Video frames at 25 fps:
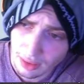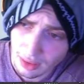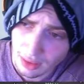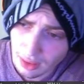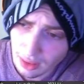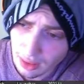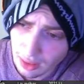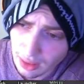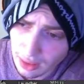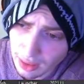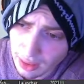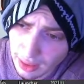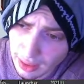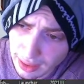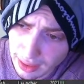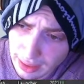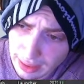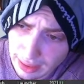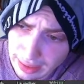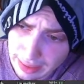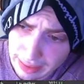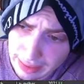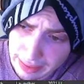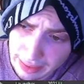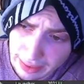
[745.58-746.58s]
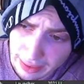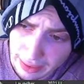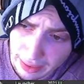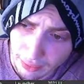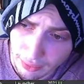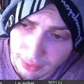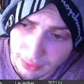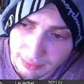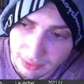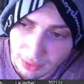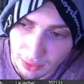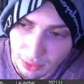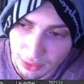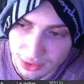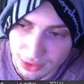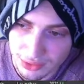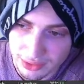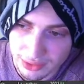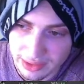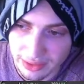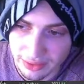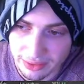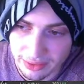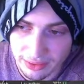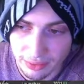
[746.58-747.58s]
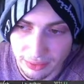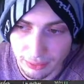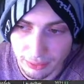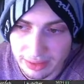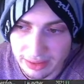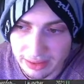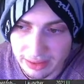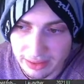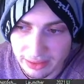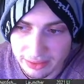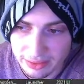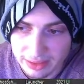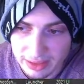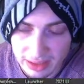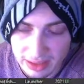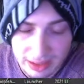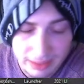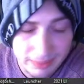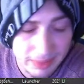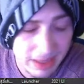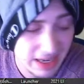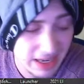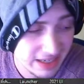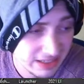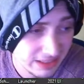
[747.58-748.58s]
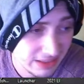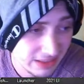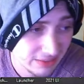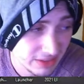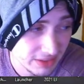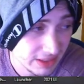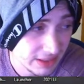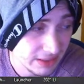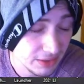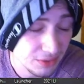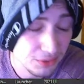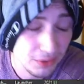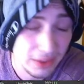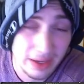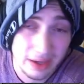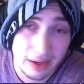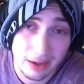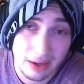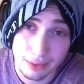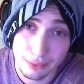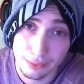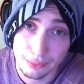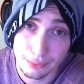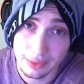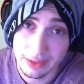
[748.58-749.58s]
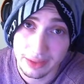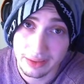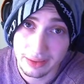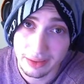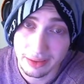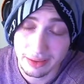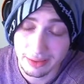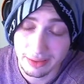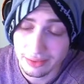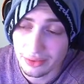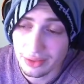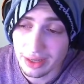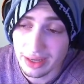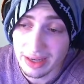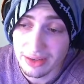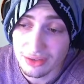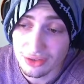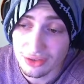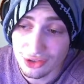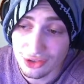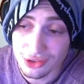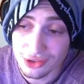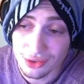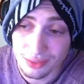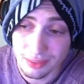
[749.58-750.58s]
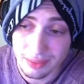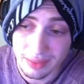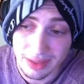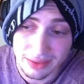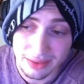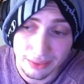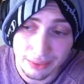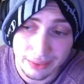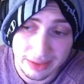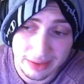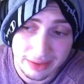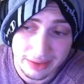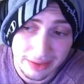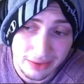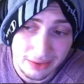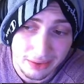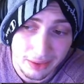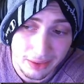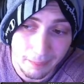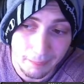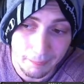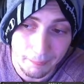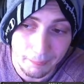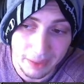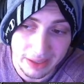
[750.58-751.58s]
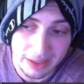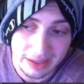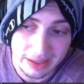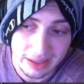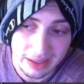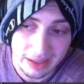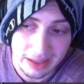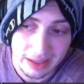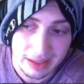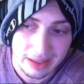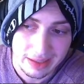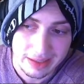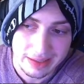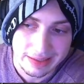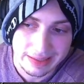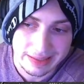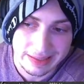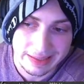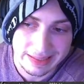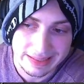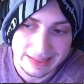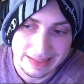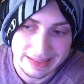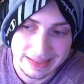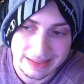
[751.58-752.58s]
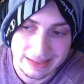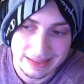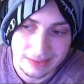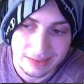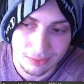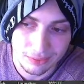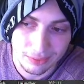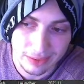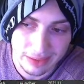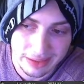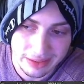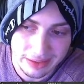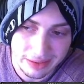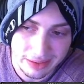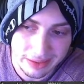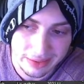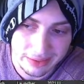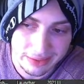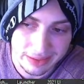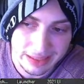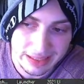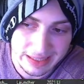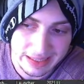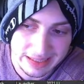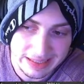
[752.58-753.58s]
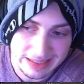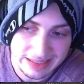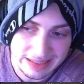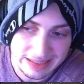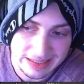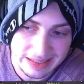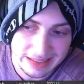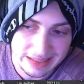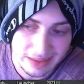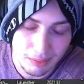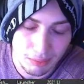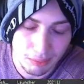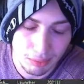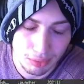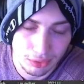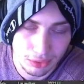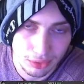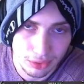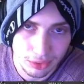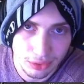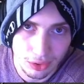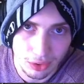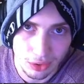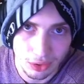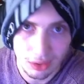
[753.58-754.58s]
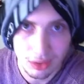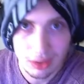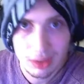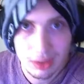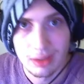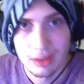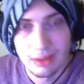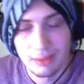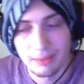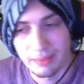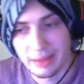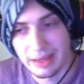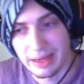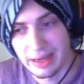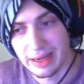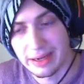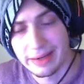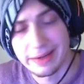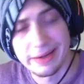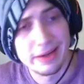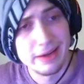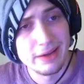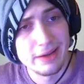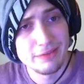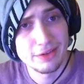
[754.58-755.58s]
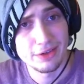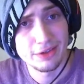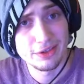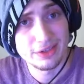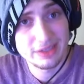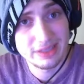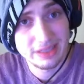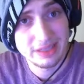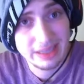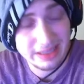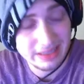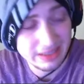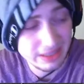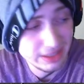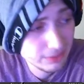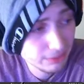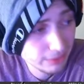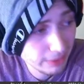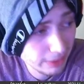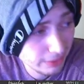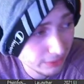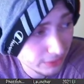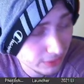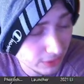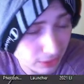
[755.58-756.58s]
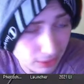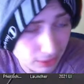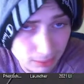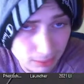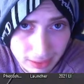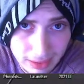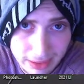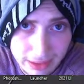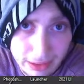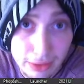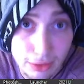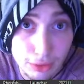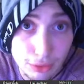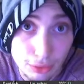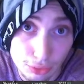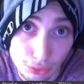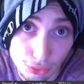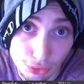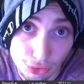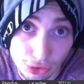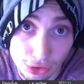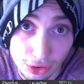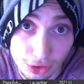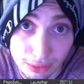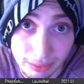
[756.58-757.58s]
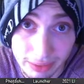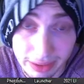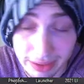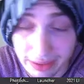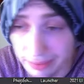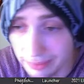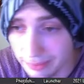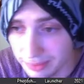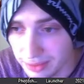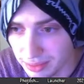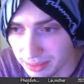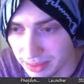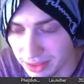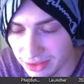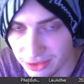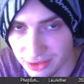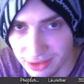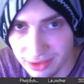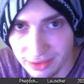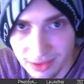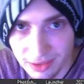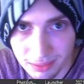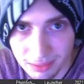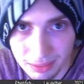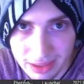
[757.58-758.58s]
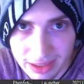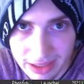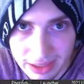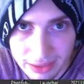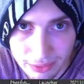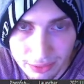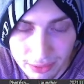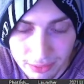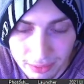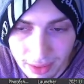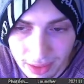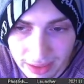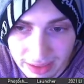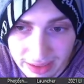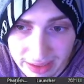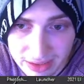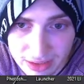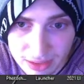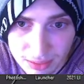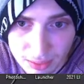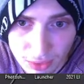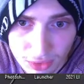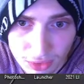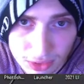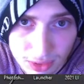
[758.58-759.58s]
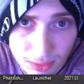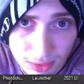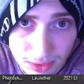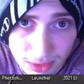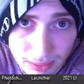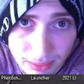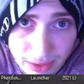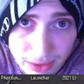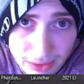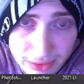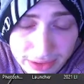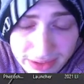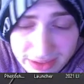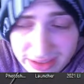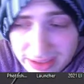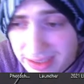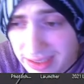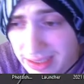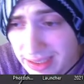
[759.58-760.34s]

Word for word: And now, of course, we go to the reload time. As I've said, you can reload, you can shoot mid reload, but this reload is brutal, man. If you're using the 18 round tube, like you should be, especially if you're playing against multiple opponents,